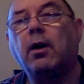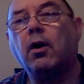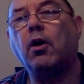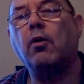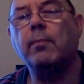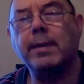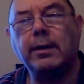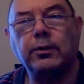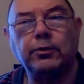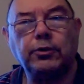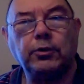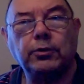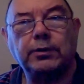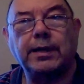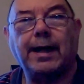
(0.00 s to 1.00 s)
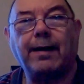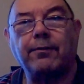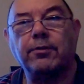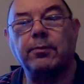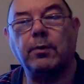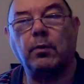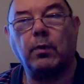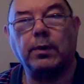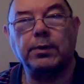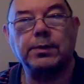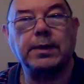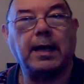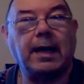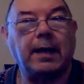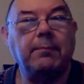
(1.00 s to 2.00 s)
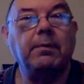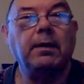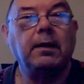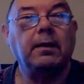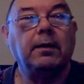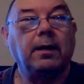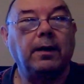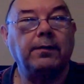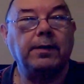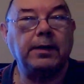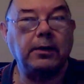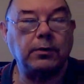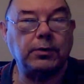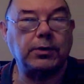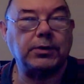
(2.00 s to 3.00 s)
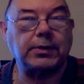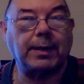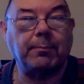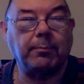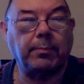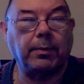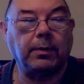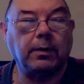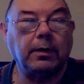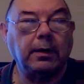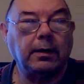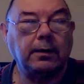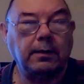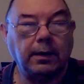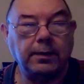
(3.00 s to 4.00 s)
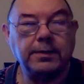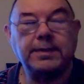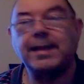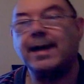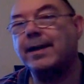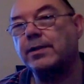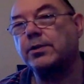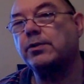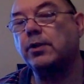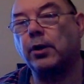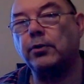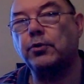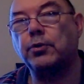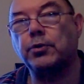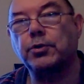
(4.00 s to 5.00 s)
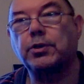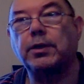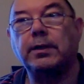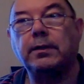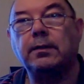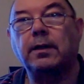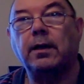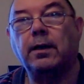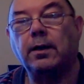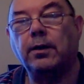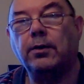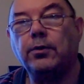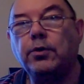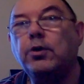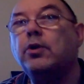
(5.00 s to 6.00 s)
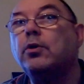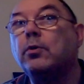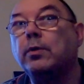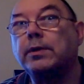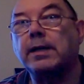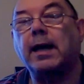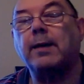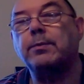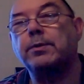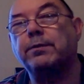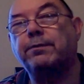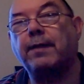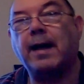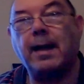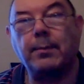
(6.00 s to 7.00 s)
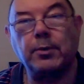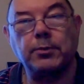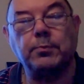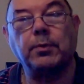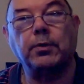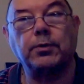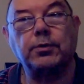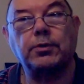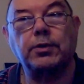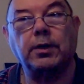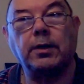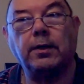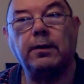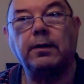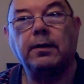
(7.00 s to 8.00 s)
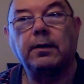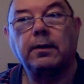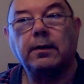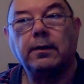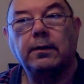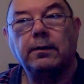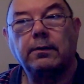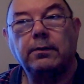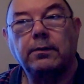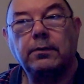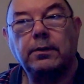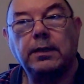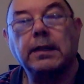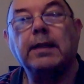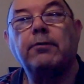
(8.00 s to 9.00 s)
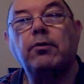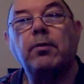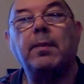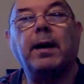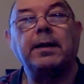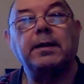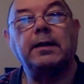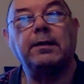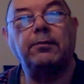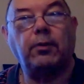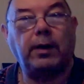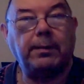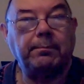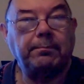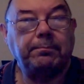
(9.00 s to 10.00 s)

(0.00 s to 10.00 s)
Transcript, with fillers: All mills used to have them at one time and they used to sample and test not just uh, new types of fibres but uh, delivery by delivery.